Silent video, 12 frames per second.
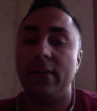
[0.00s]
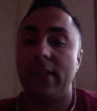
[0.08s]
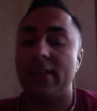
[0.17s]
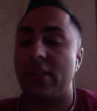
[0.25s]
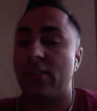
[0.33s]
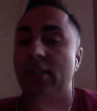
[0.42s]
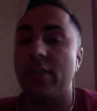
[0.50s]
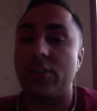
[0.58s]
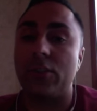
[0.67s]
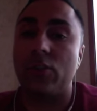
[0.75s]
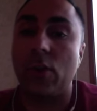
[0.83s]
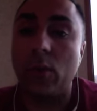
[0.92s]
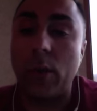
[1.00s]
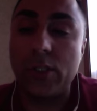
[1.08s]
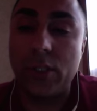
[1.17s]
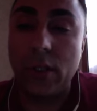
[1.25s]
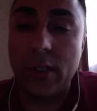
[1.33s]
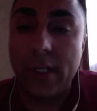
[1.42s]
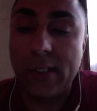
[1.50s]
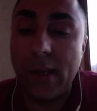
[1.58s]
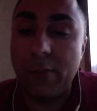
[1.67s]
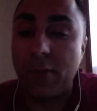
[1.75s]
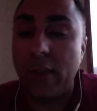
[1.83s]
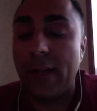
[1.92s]
That's actually, there's a trick question on the
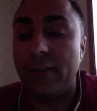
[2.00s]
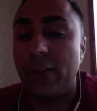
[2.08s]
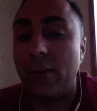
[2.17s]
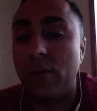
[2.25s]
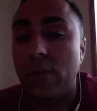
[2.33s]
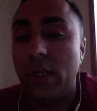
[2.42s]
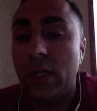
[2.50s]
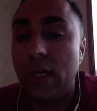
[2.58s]
exam for that too.